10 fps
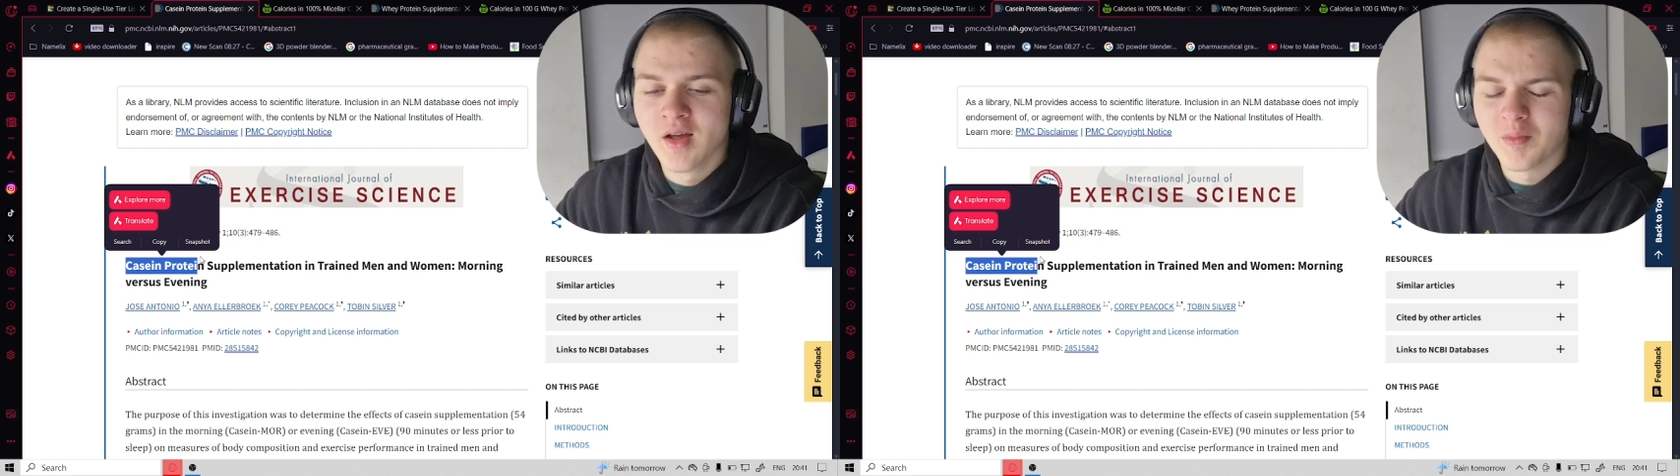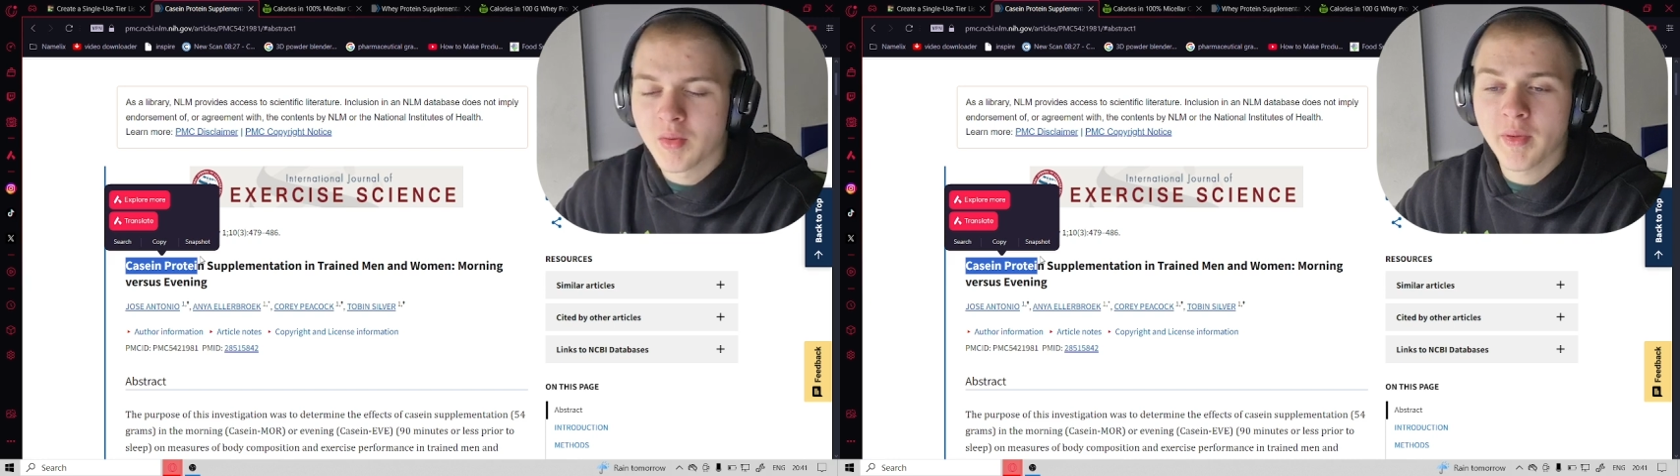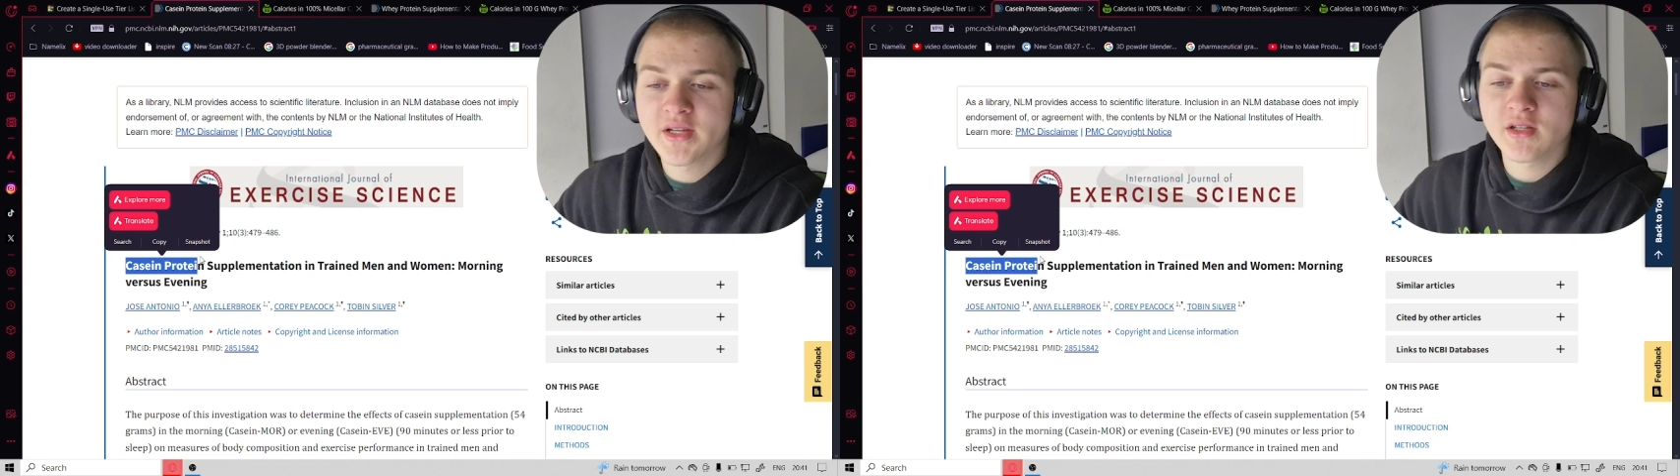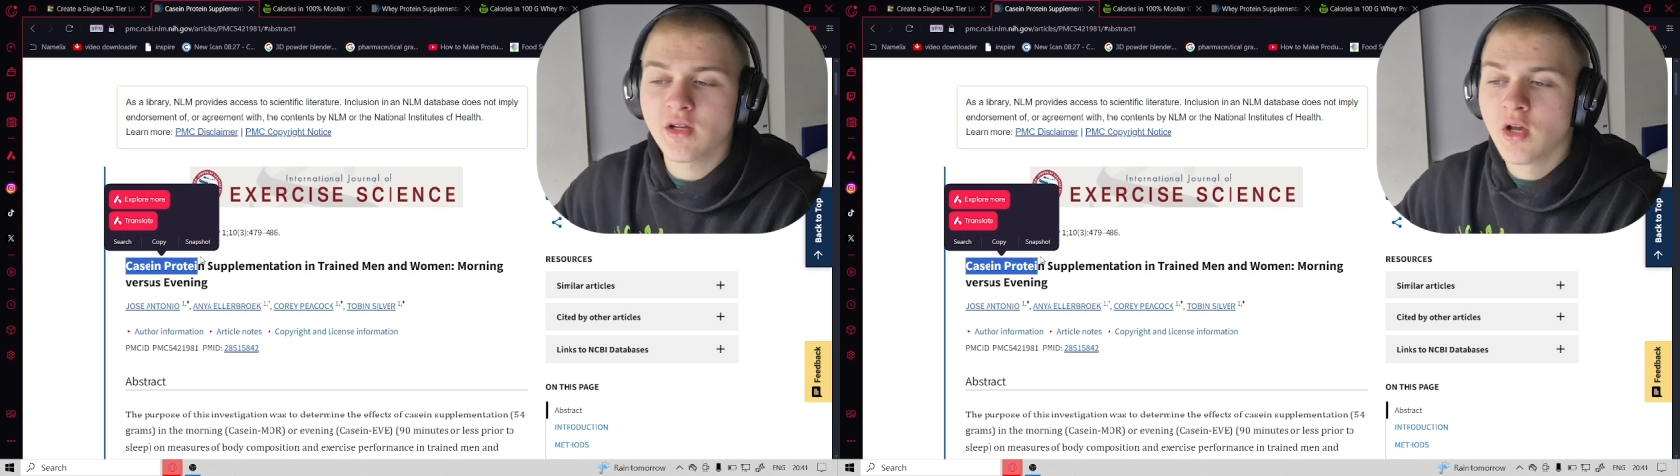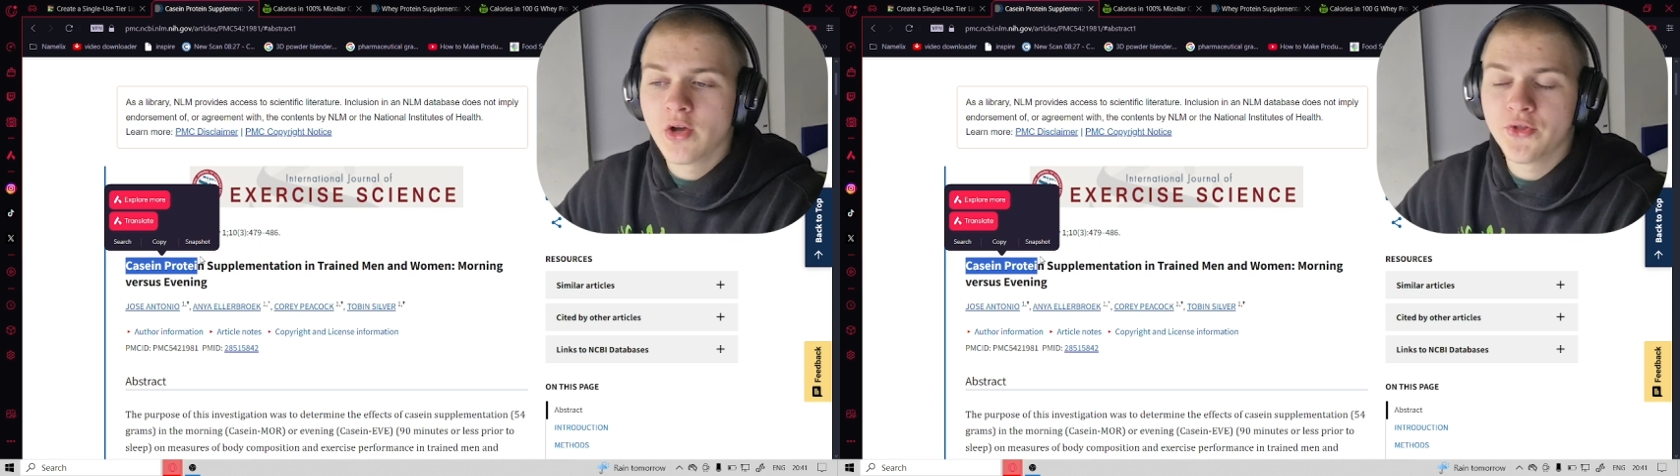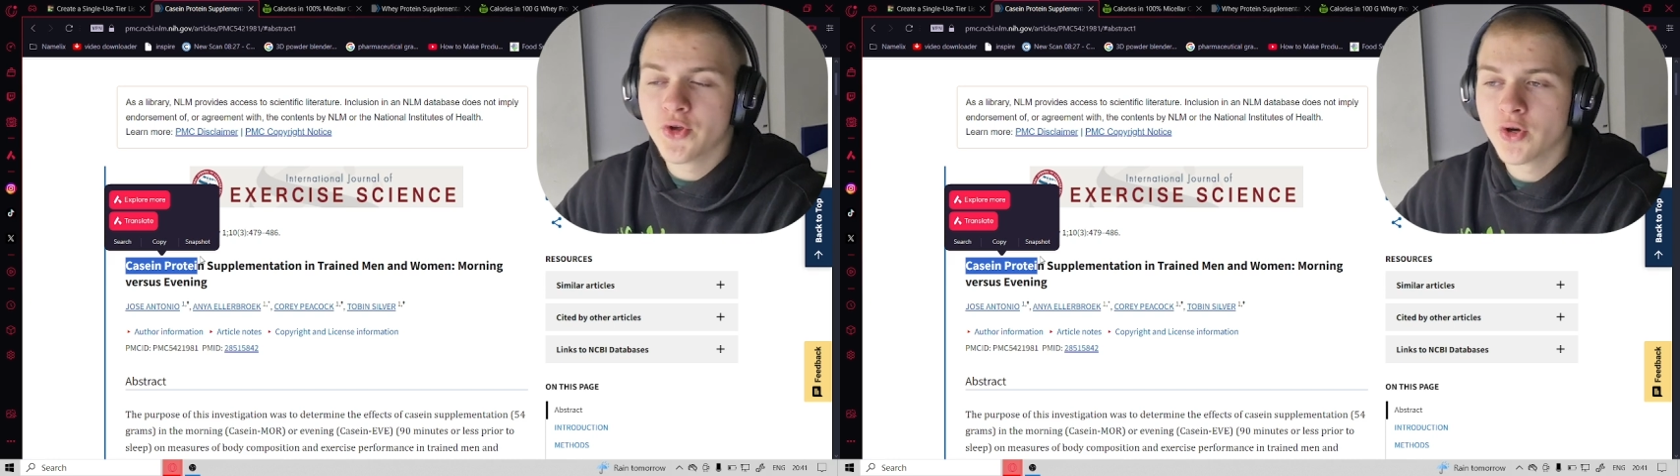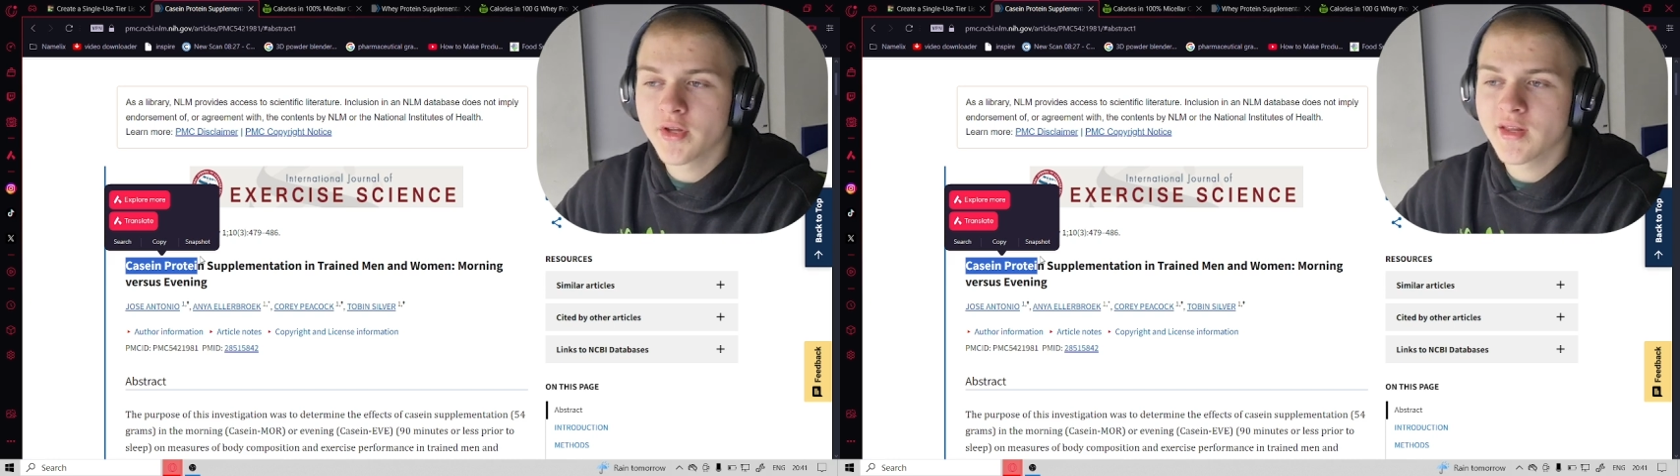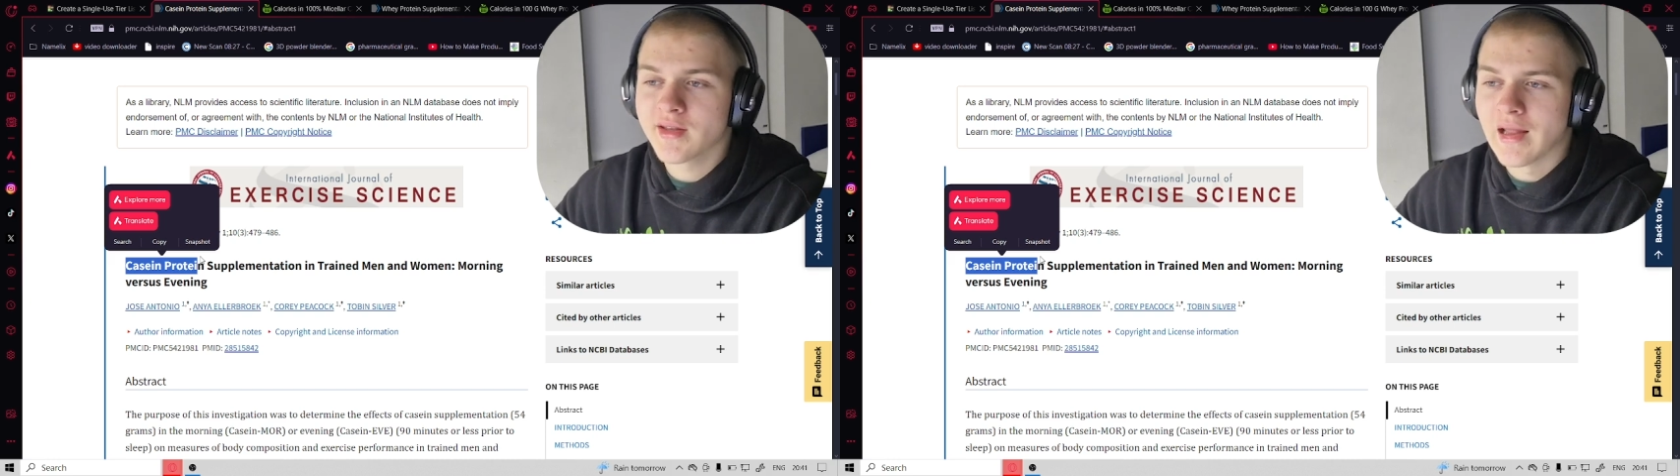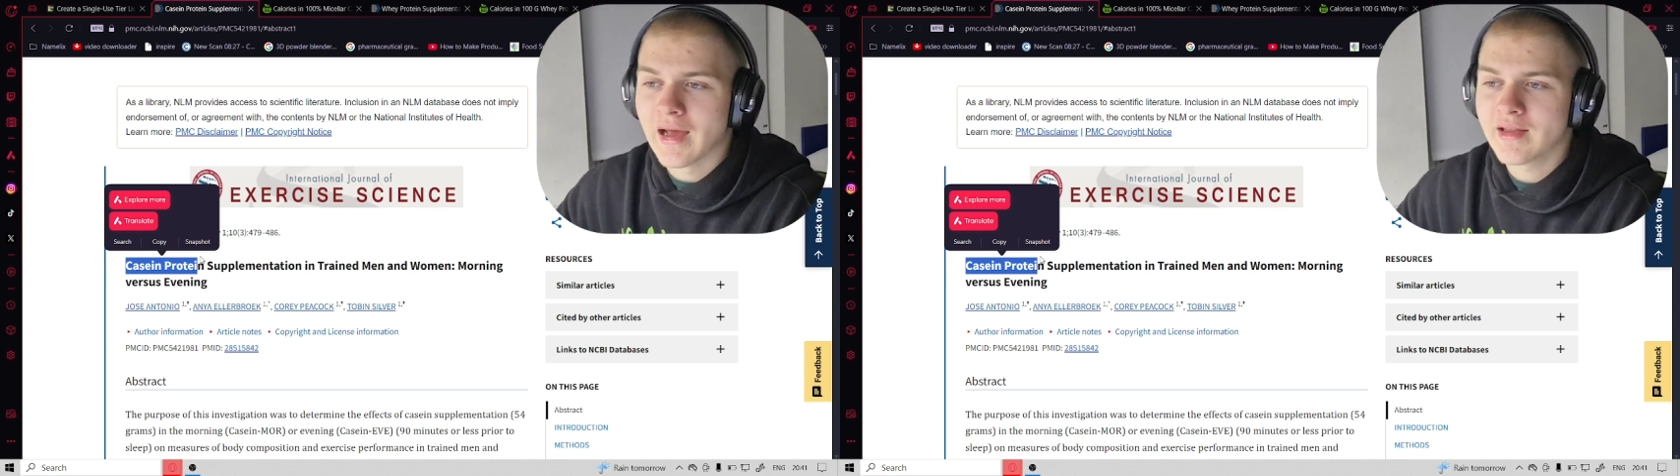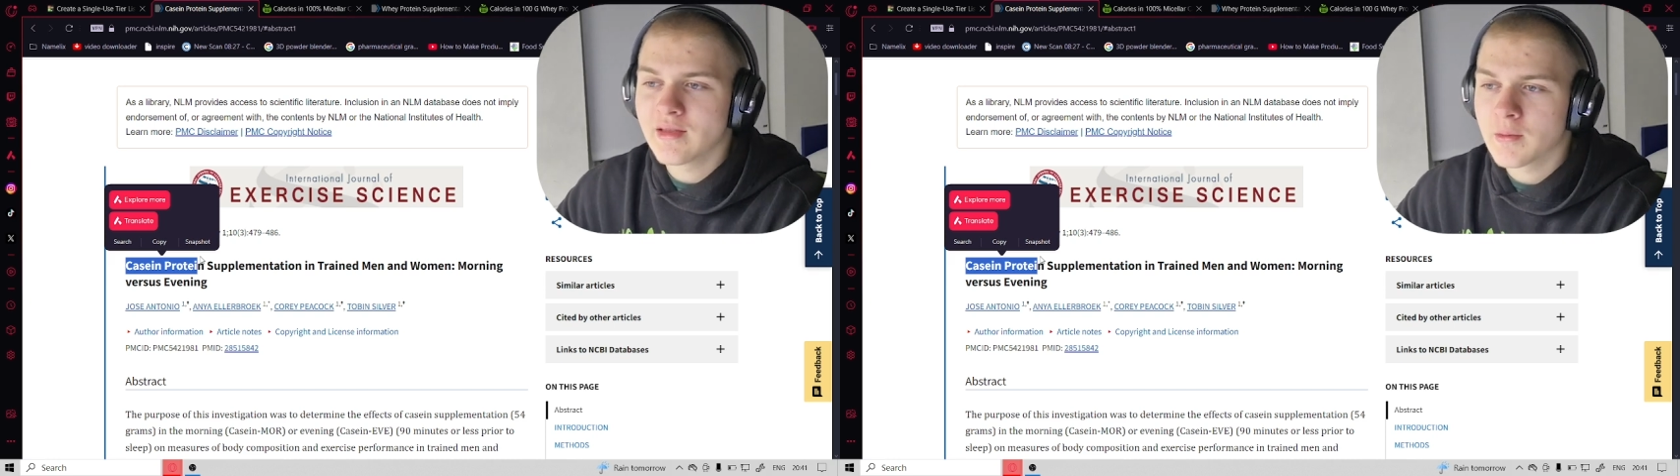But basically, during the
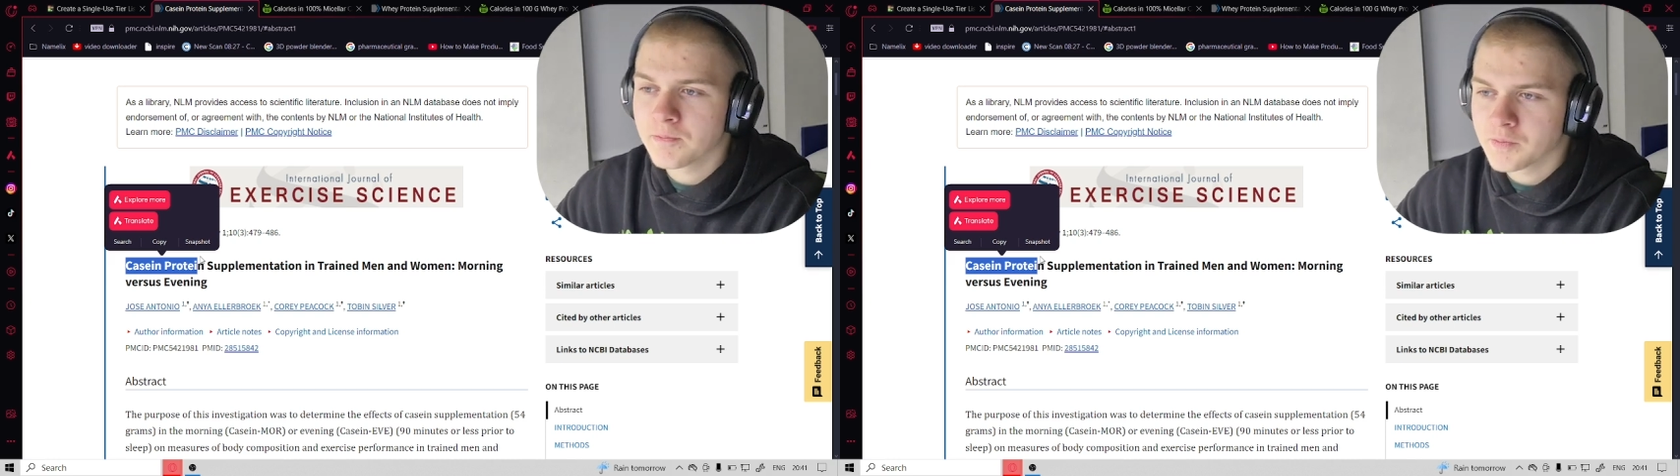night,